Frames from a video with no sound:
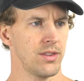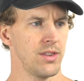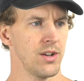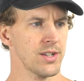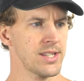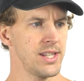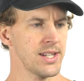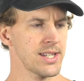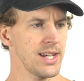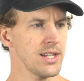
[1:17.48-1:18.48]
there's
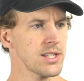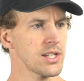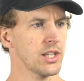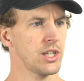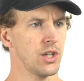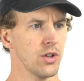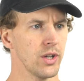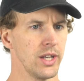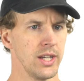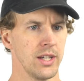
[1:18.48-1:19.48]
this
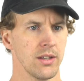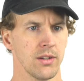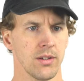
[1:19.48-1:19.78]
insecurity,